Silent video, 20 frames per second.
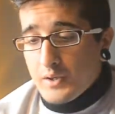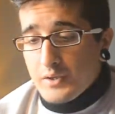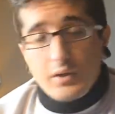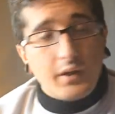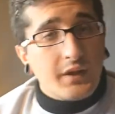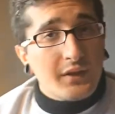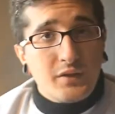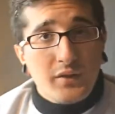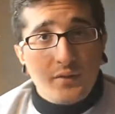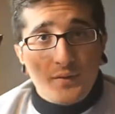You
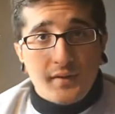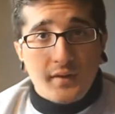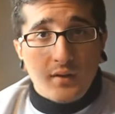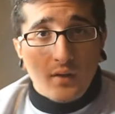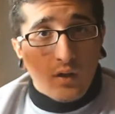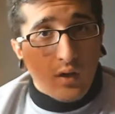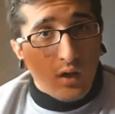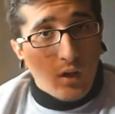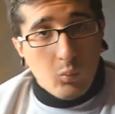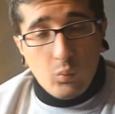can use
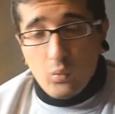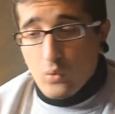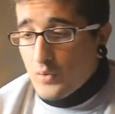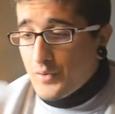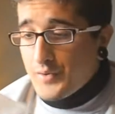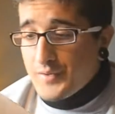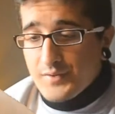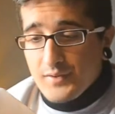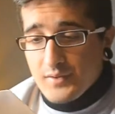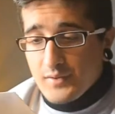it
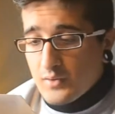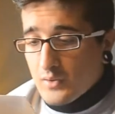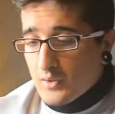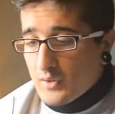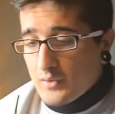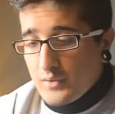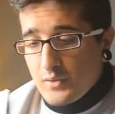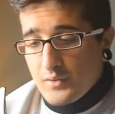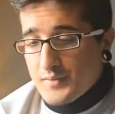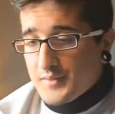upwards, you
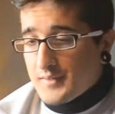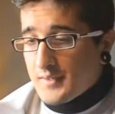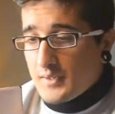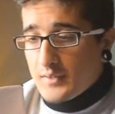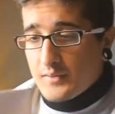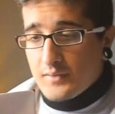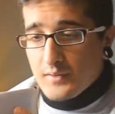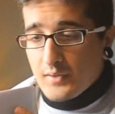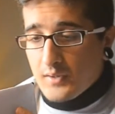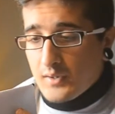can use
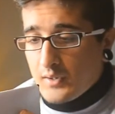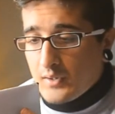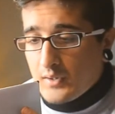it